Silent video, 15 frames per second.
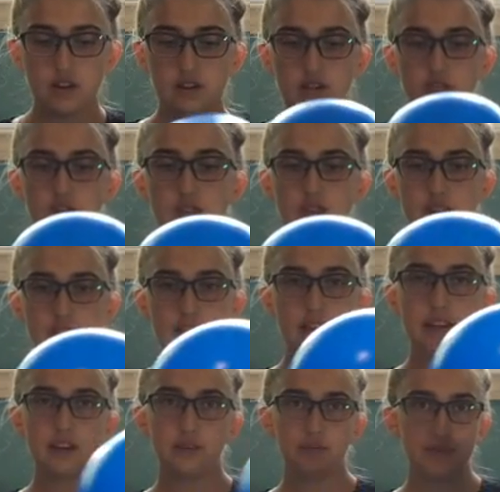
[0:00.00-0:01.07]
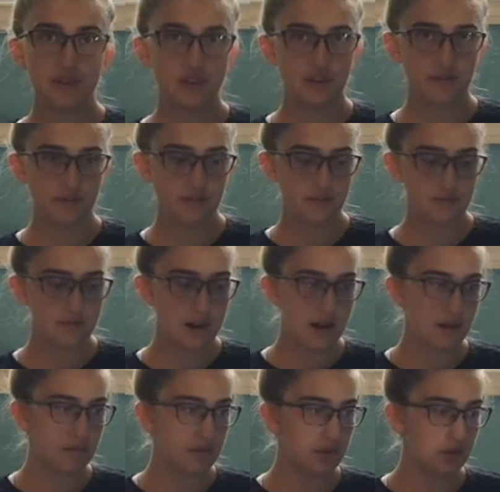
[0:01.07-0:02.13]
So I think that'll be good for
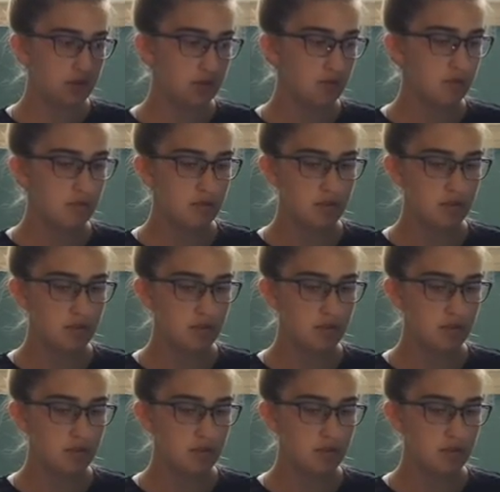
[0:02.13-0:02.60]
my balloon.